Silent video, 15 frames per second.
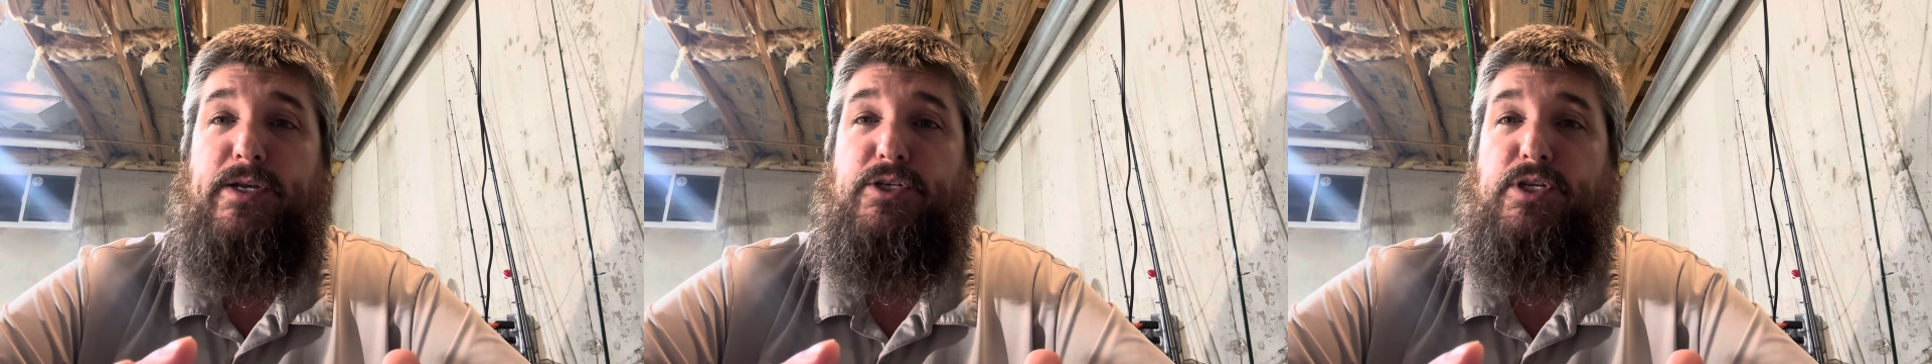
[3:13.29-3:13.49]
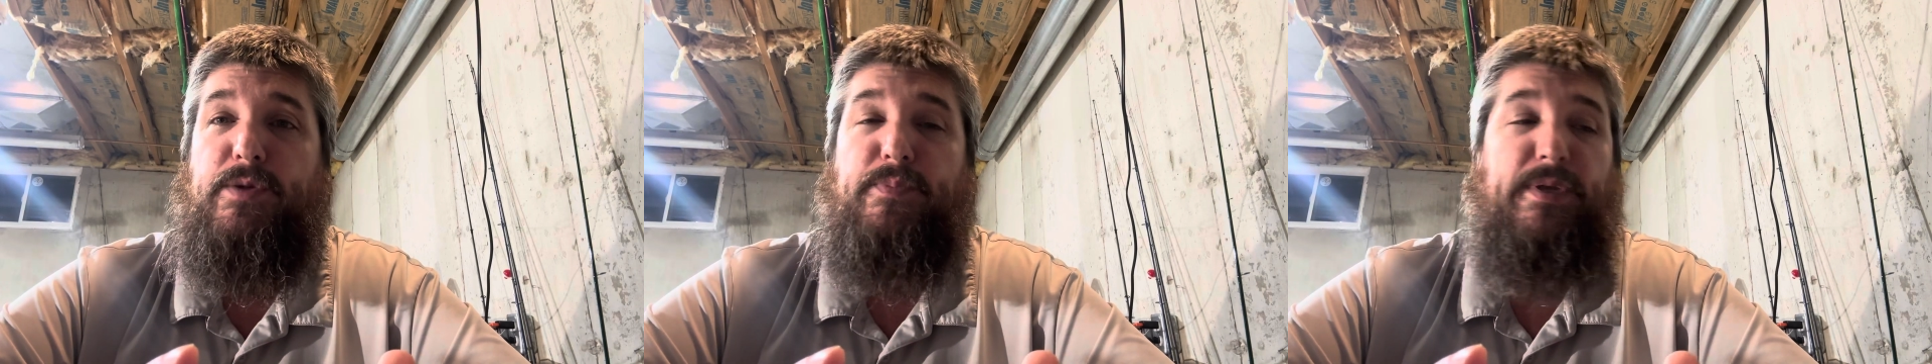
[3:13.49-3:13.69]

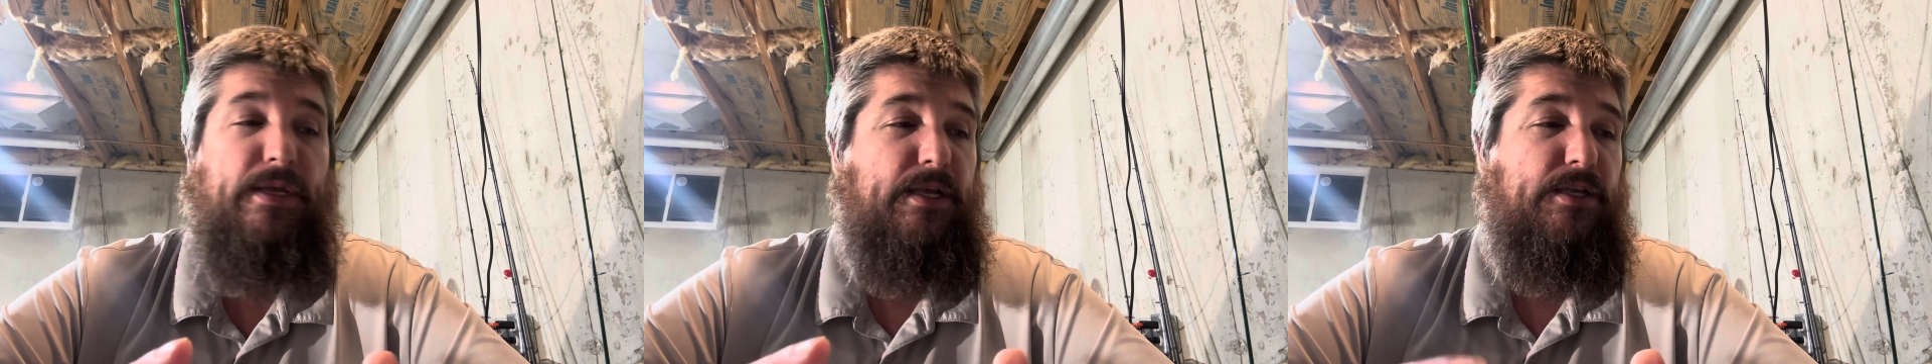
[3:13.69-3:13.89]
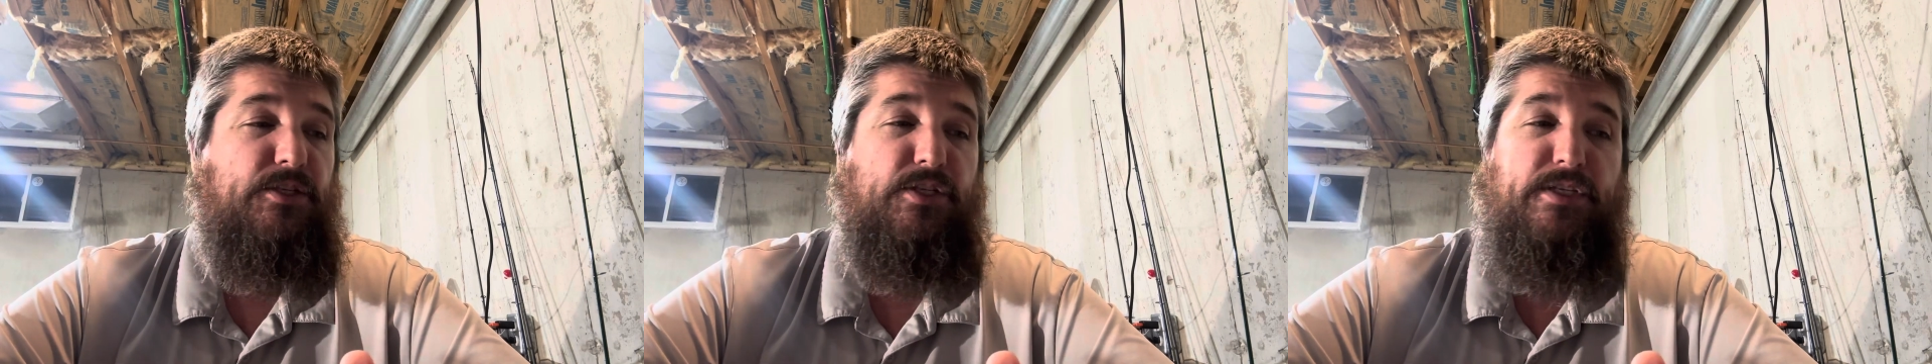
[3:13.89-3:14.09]
shipping
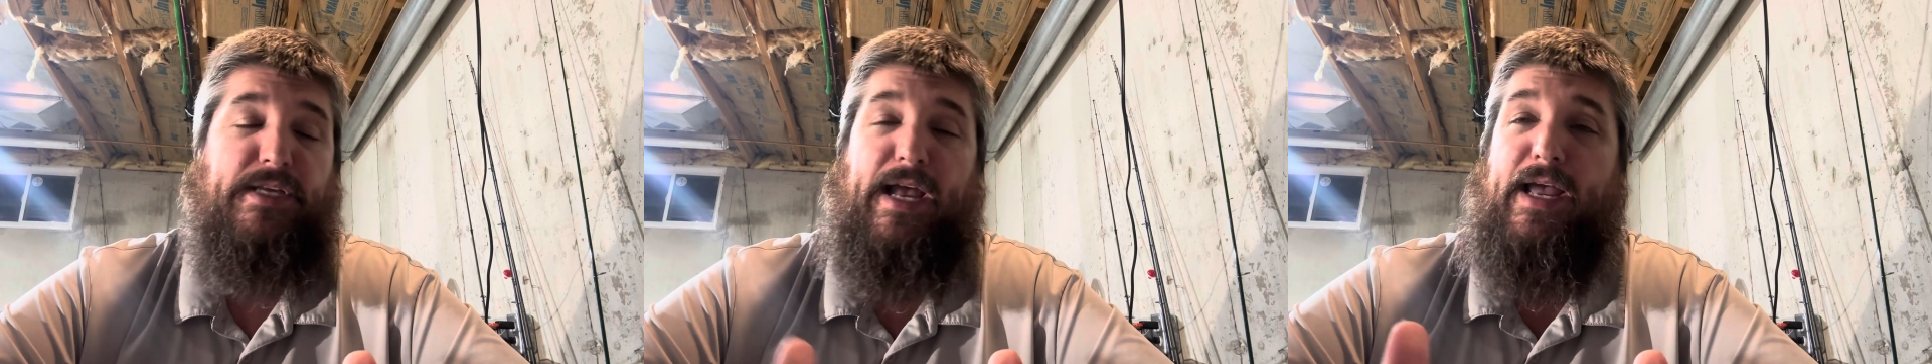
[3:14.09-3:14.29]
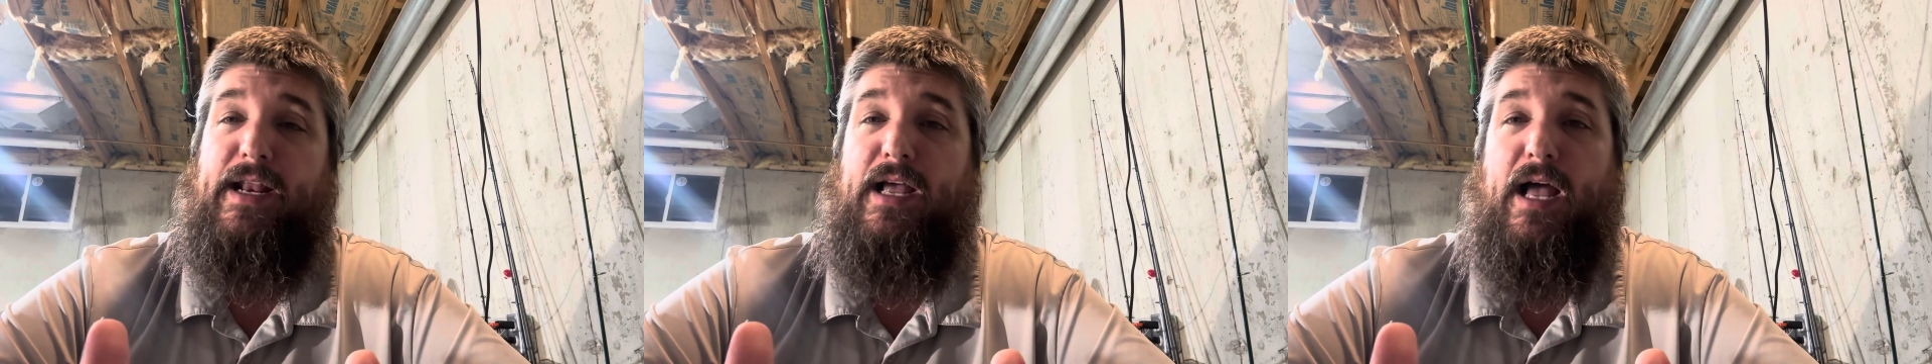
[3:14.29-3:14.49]
is just
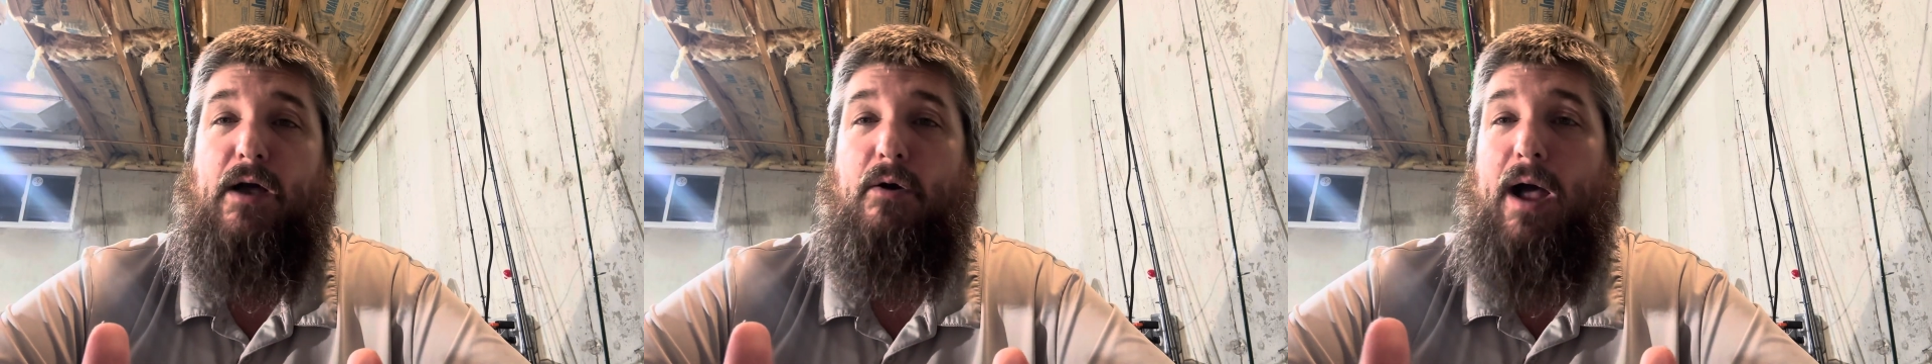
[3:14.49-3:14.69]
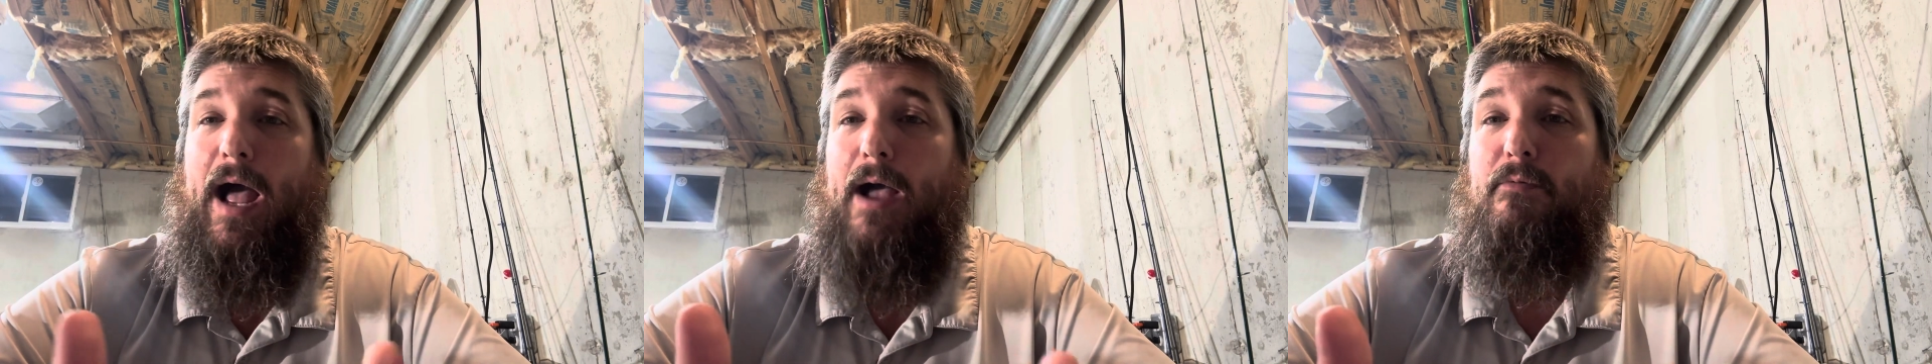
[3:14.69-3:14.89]
kind of how
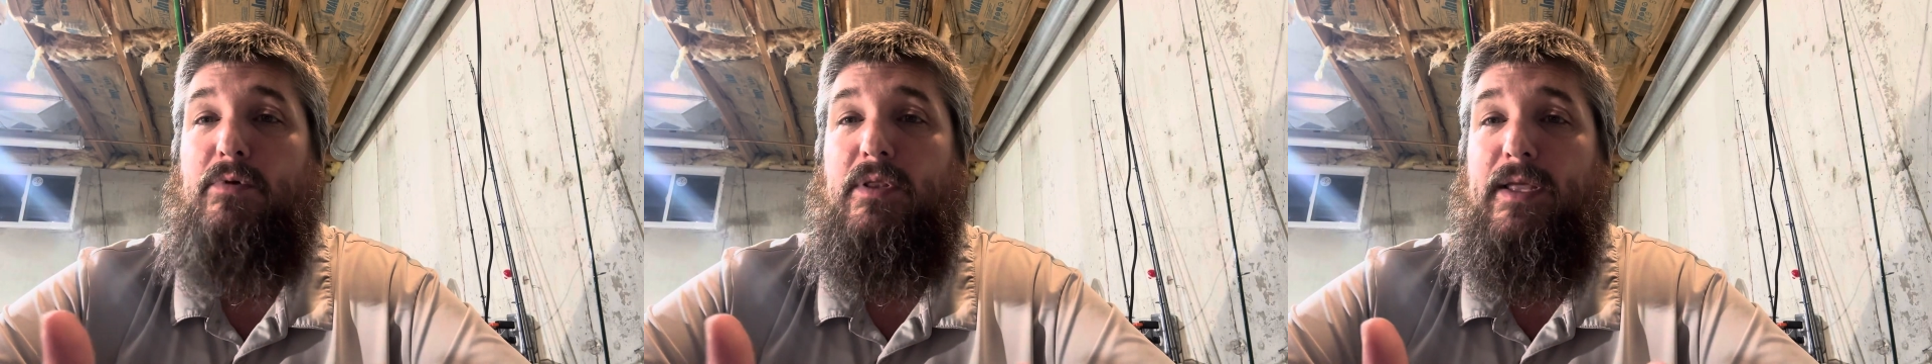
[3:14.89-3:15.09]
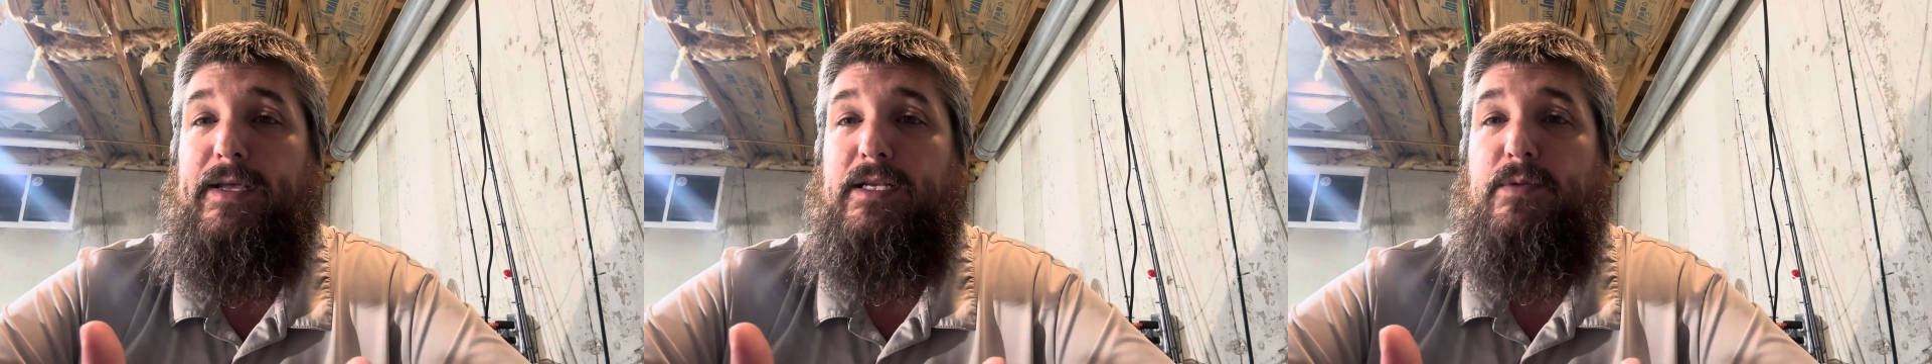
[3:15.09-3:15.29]
I would
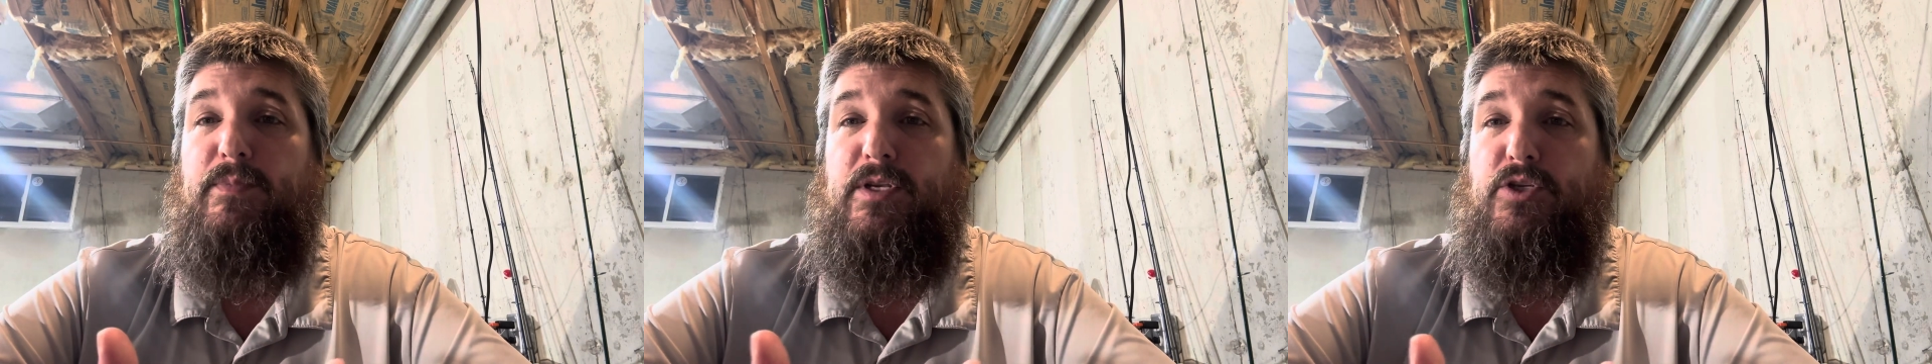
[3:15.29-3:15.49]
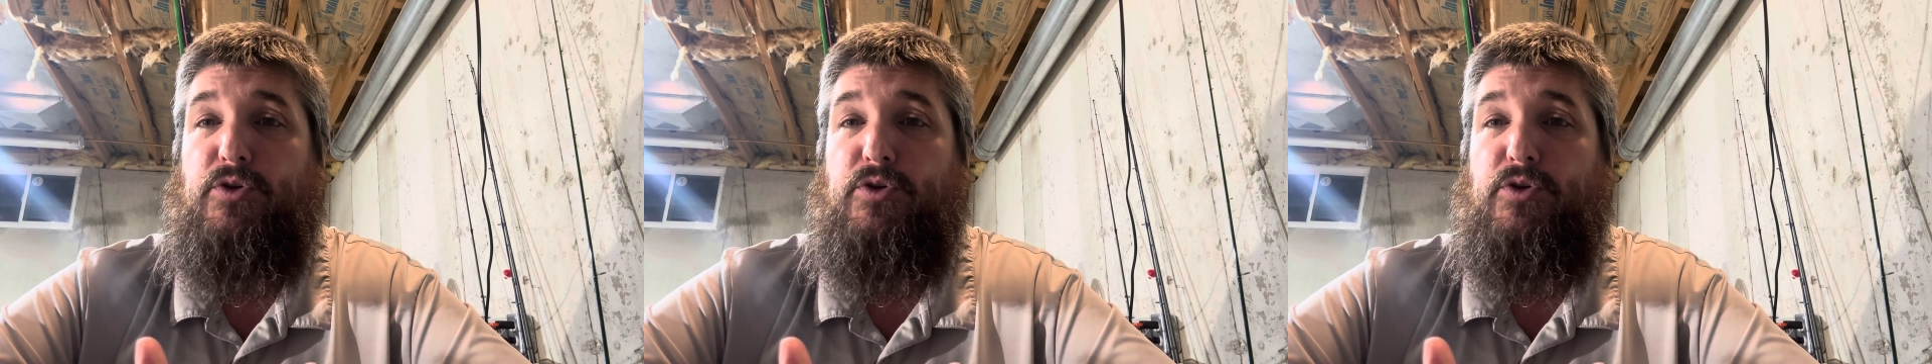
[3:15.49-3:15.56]
like to be